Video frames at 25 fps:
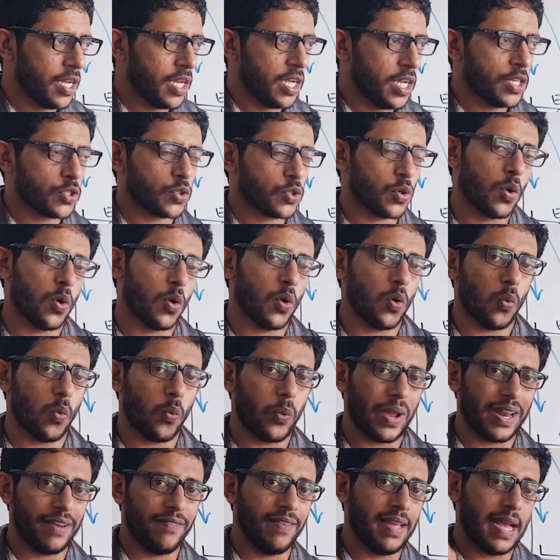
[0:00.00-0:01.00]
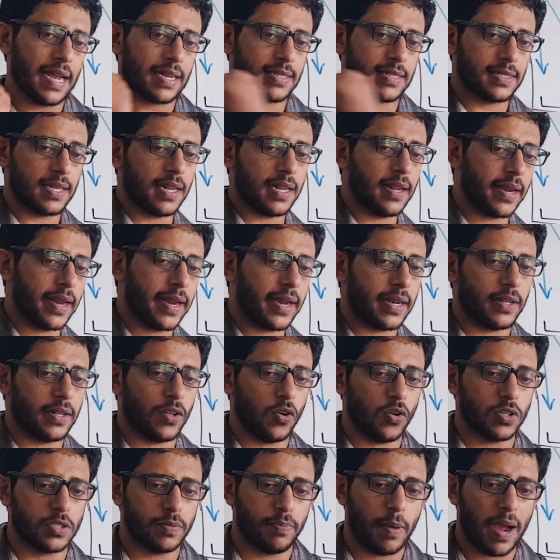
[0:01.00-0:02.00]
So when we accelerate
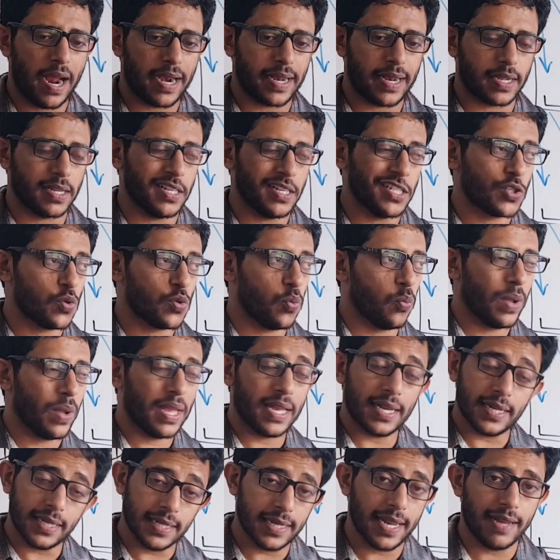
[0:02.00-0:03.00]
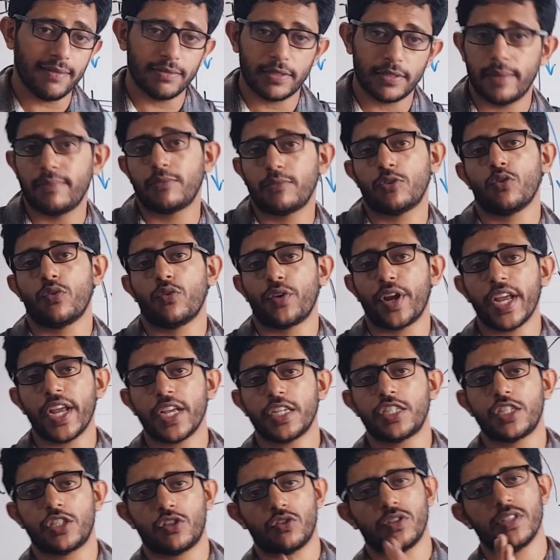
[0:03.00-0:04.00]
those particles, we allow them to
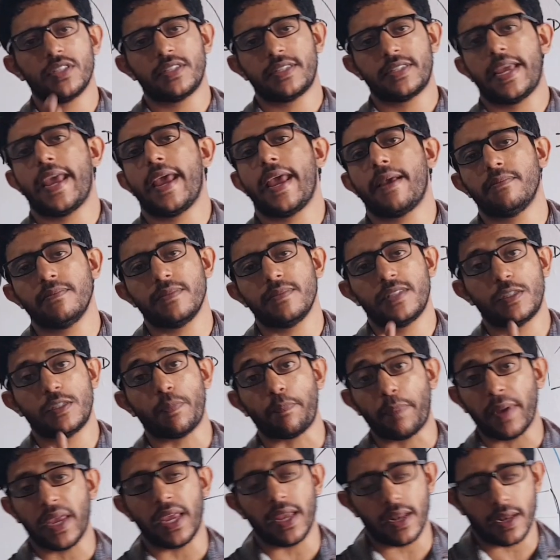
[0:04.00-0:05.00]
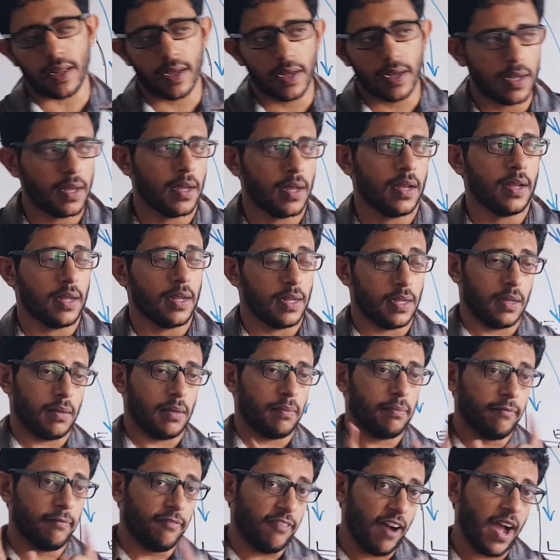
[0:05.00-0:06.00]
reach to the same speed.
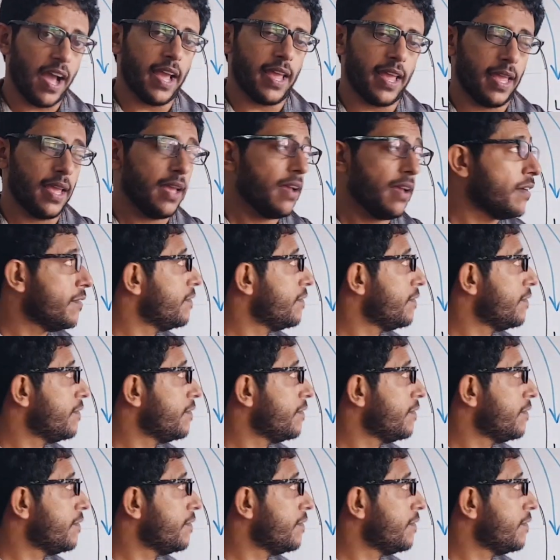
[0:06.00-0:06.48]
Why?